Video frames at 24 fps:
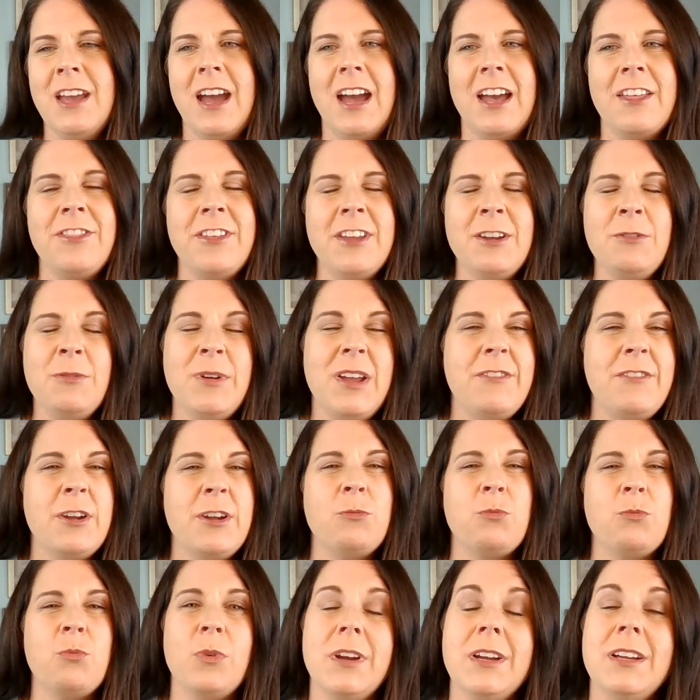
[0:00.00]
I think we have a
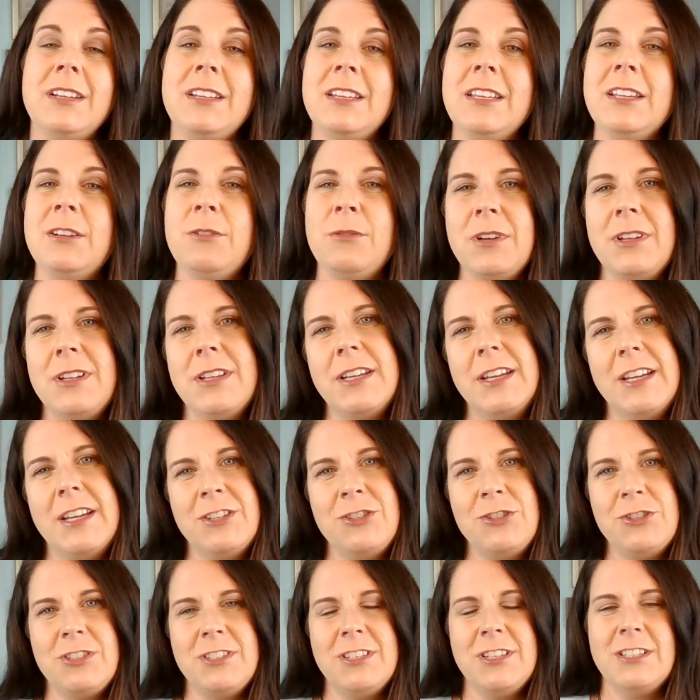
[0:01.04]
really, really
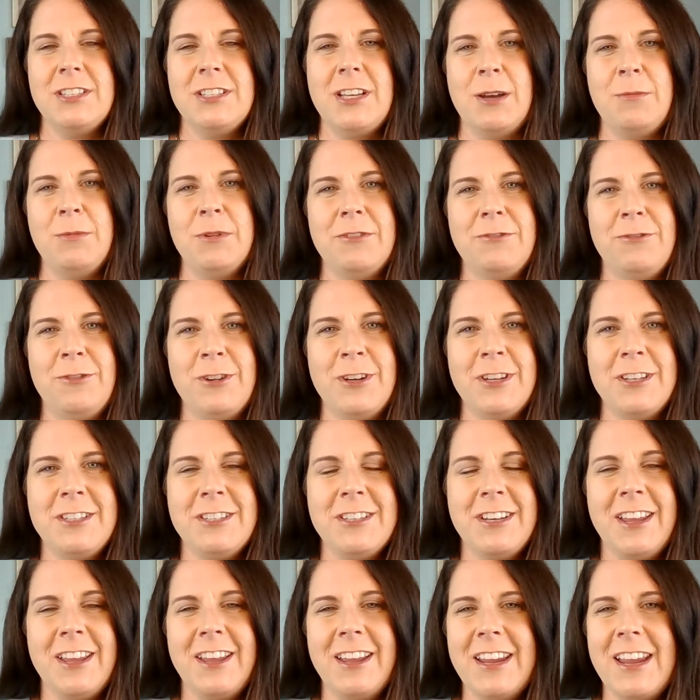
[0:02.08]
interesting topic for you
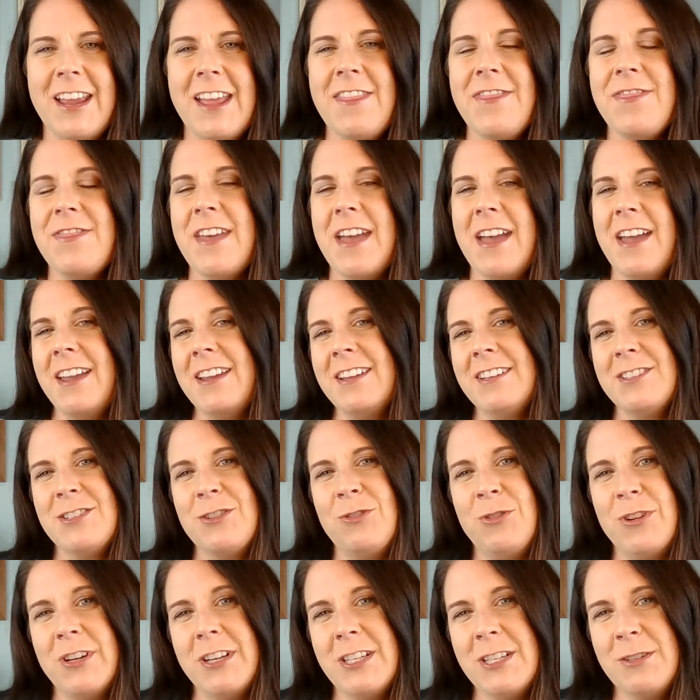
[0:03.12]
tonight, and that is
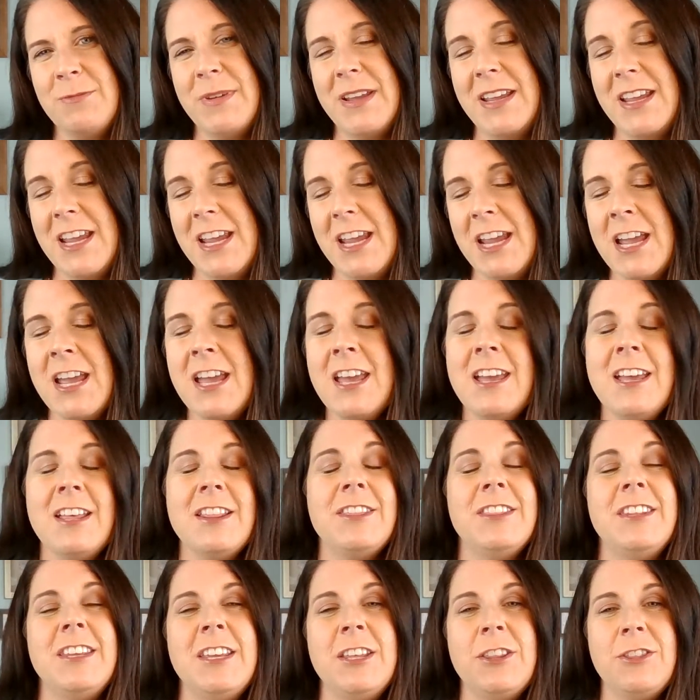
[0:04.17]
going to be
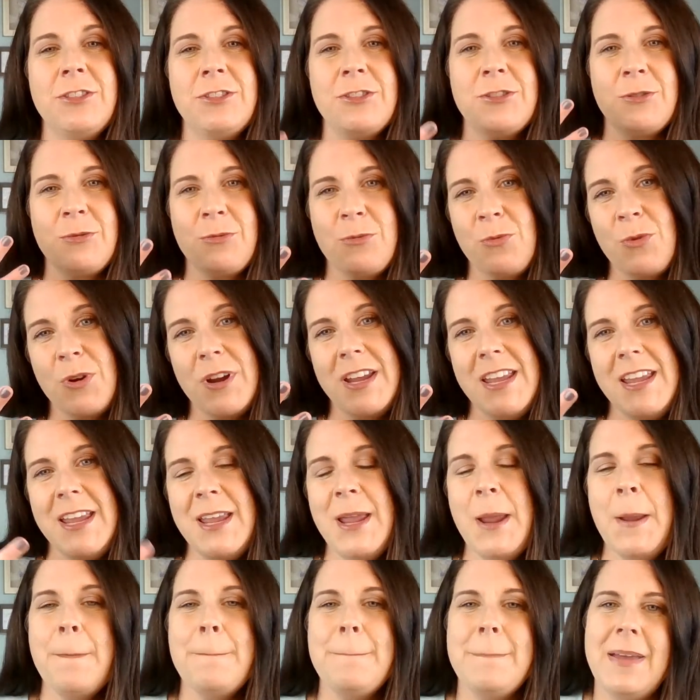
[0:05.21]
the
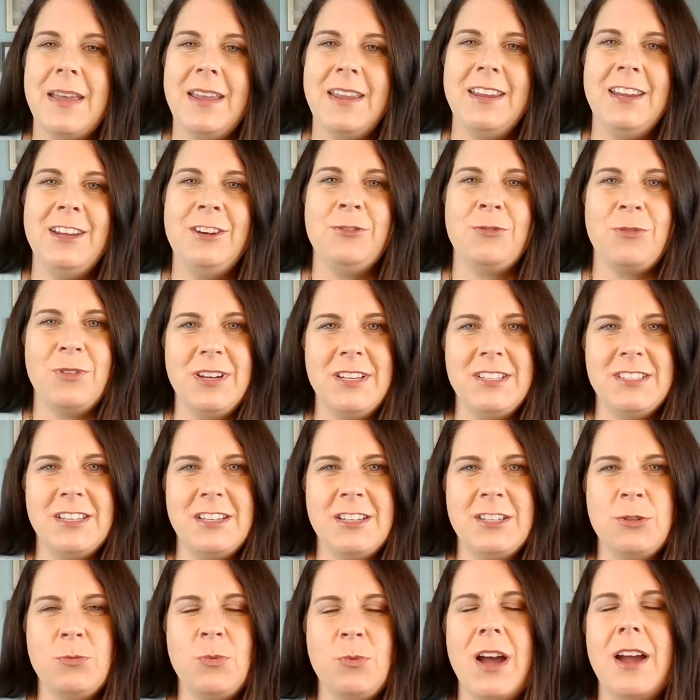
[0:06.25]
three main
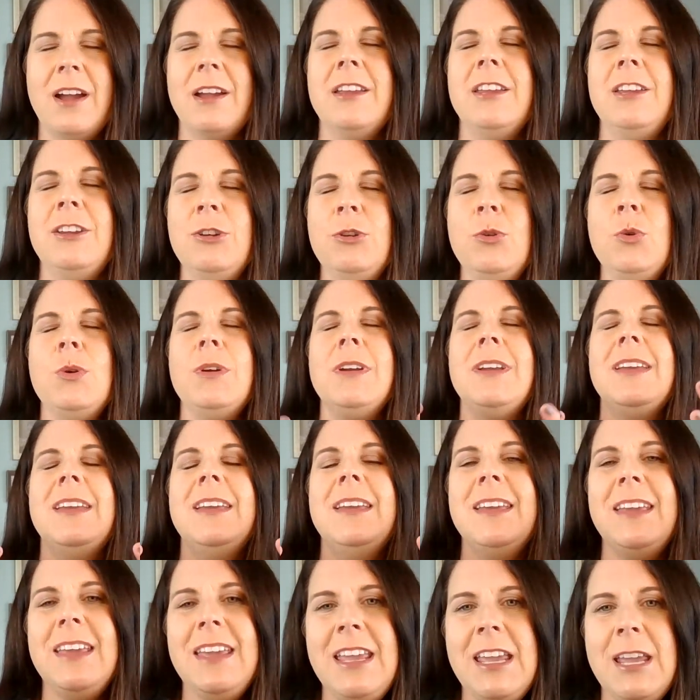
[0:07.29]
reasons why you
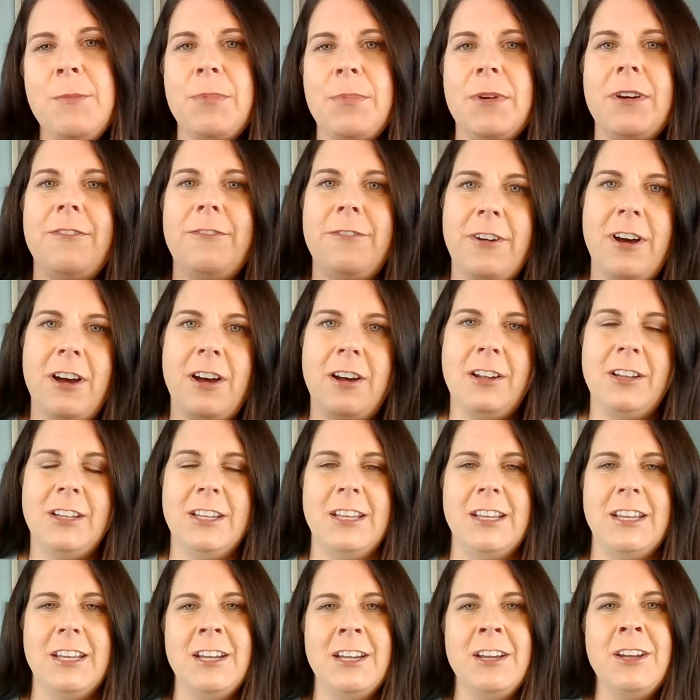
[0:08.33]
keep
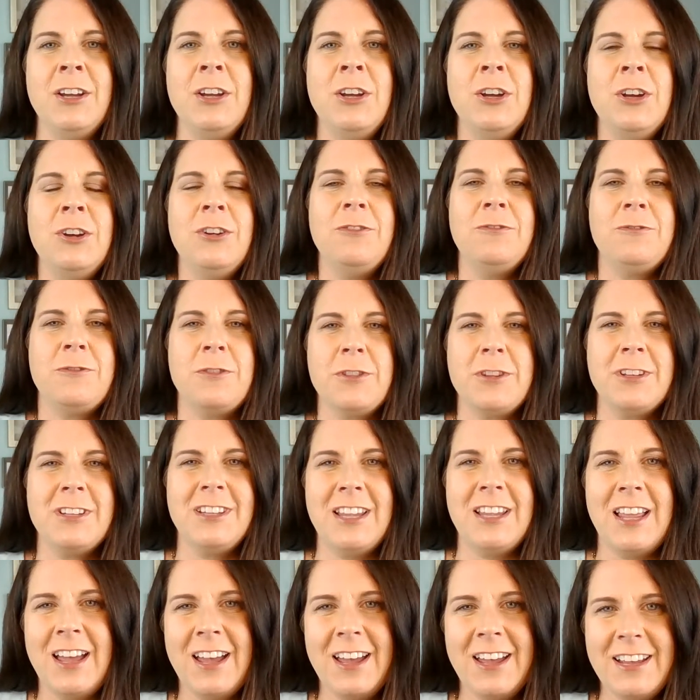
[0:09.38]
falling for the
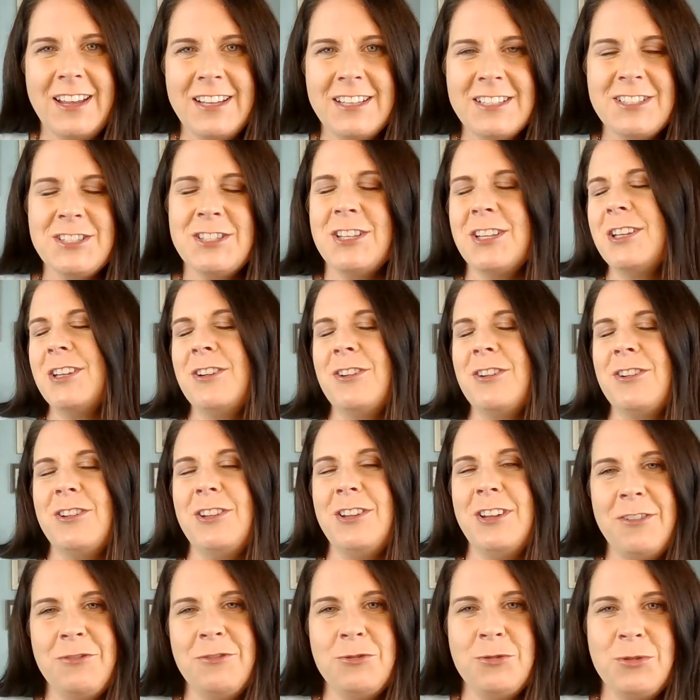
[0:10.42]
lies that your
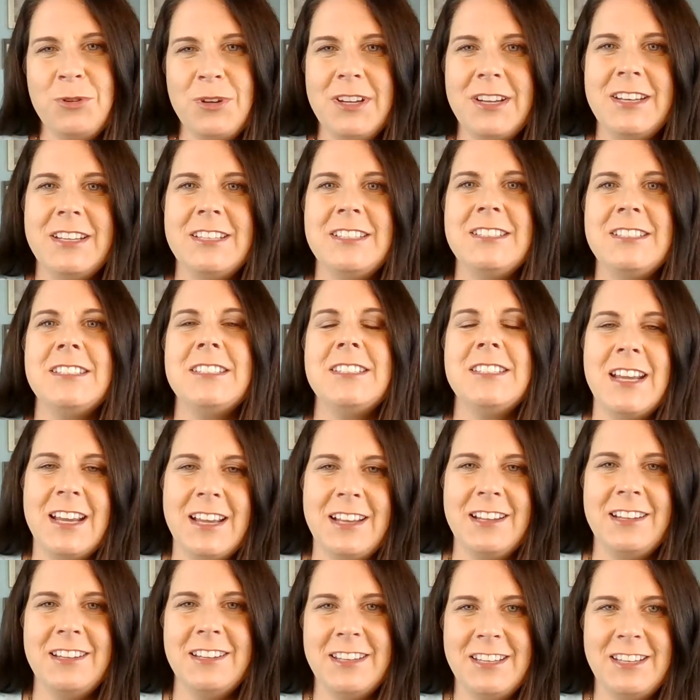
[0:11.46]
loved one is
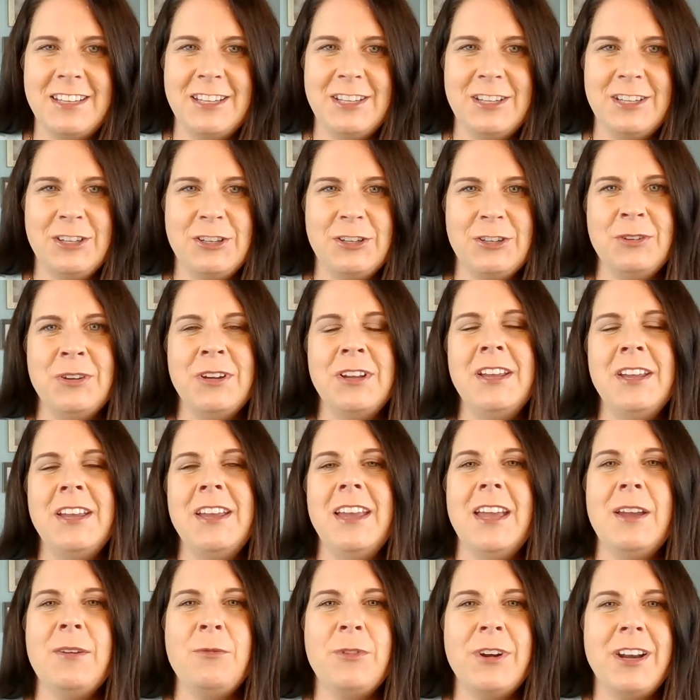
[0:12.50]
telling you.
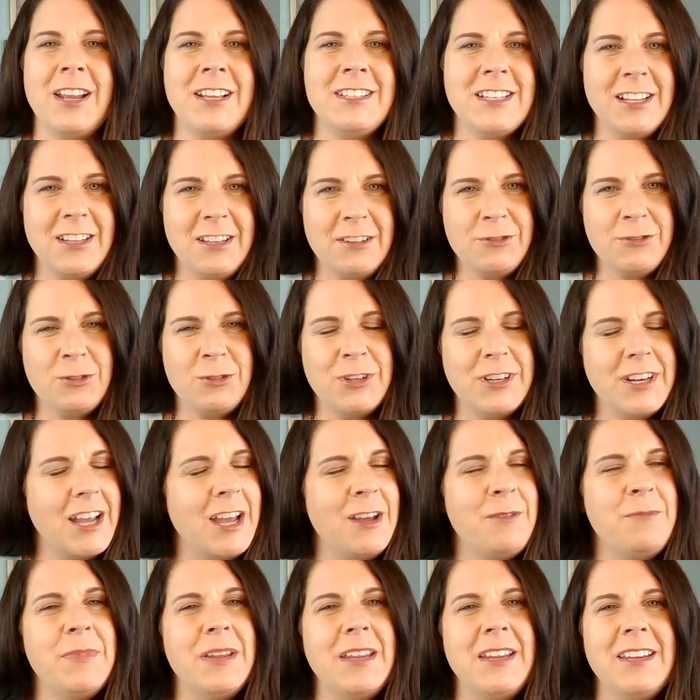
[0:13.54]
And when I say loved one,
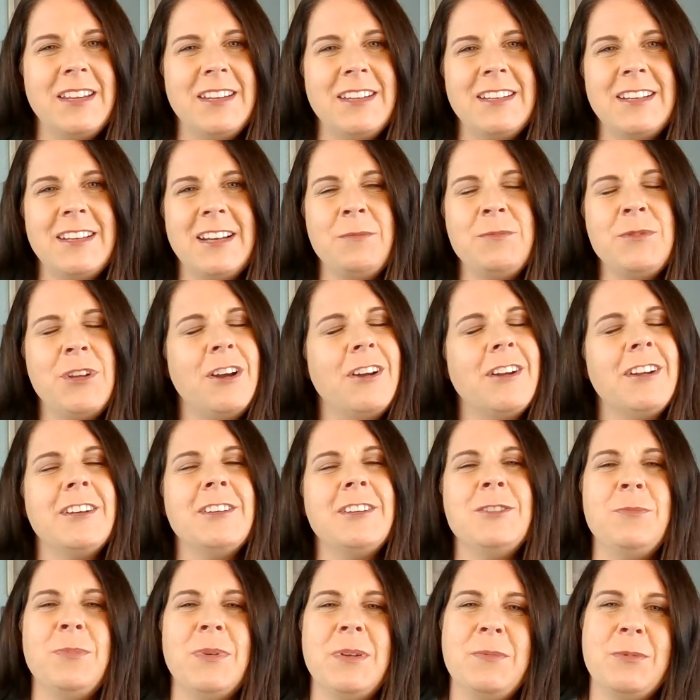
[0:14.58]
I mean I'm talking
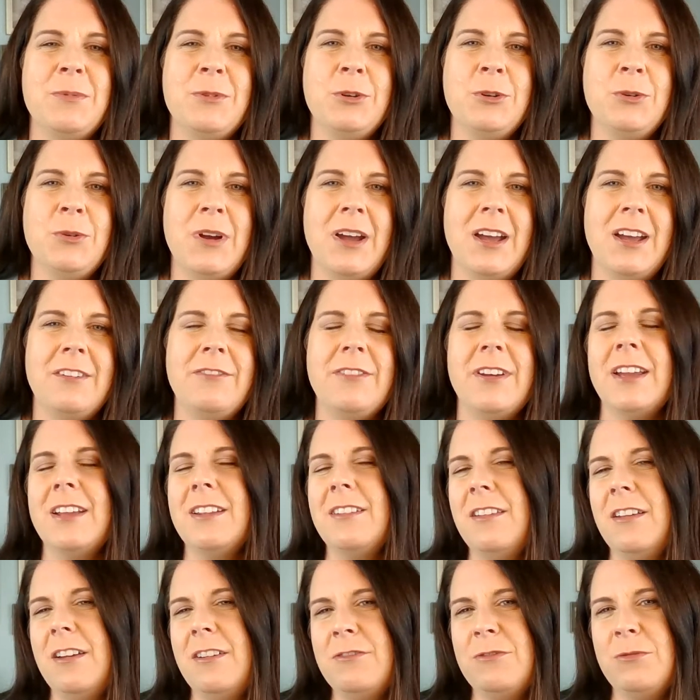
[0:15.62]
to people who have a
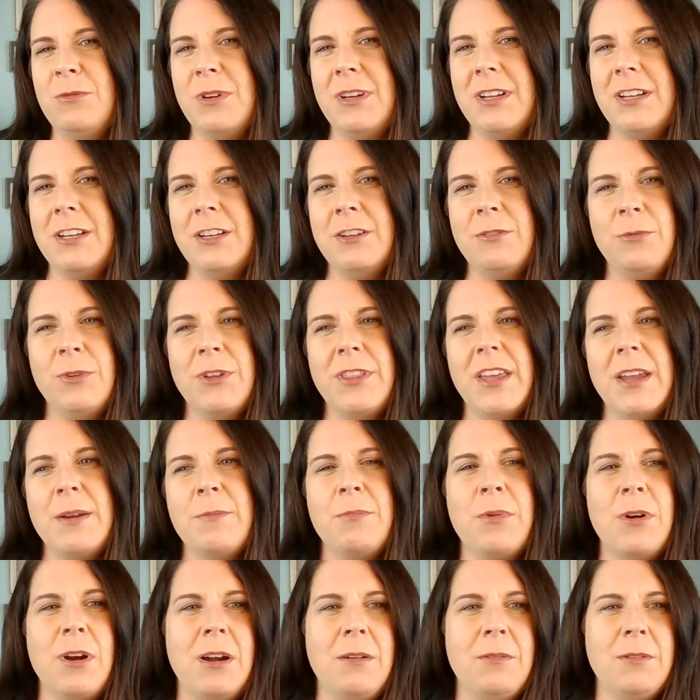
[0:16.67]
loved one with a
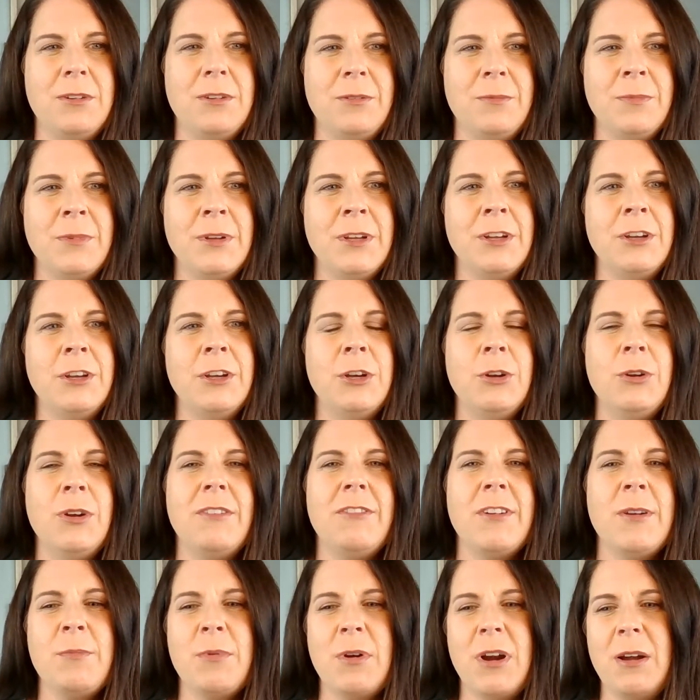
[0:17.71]
problem, who have
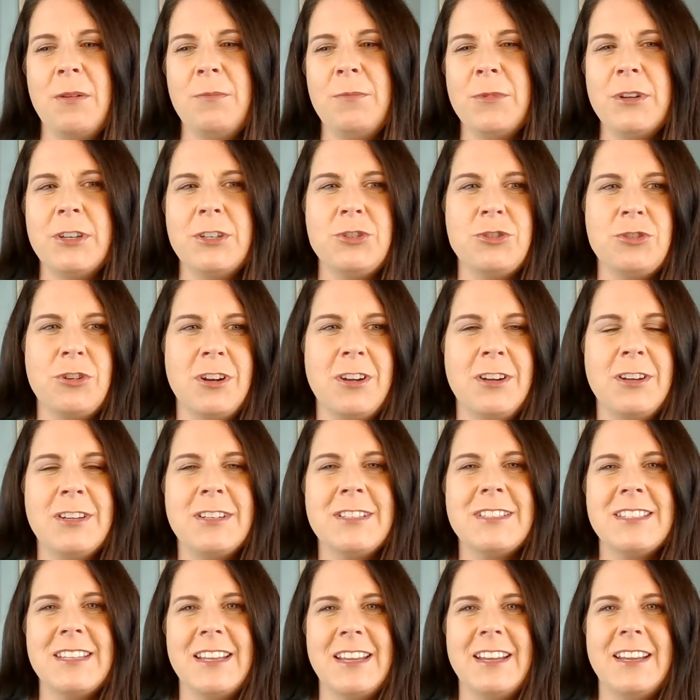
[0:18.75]
a problem with
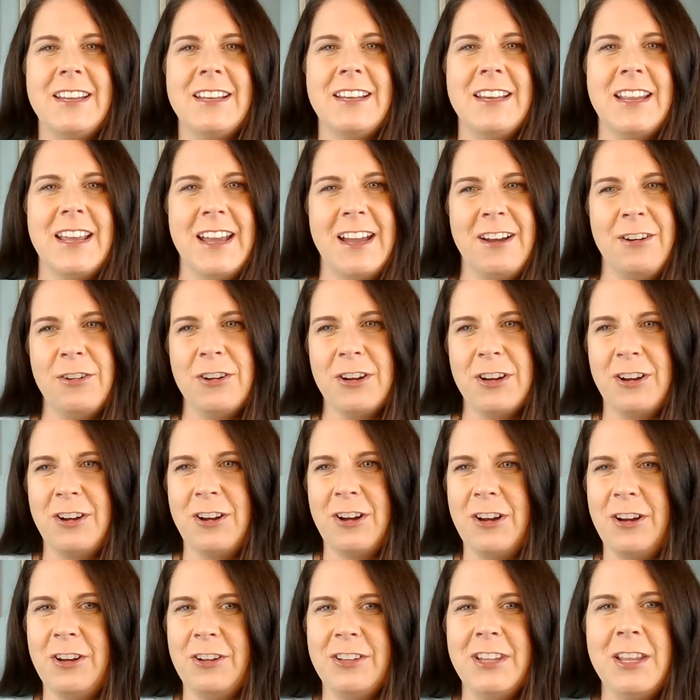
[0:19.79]
drugs and alcohol.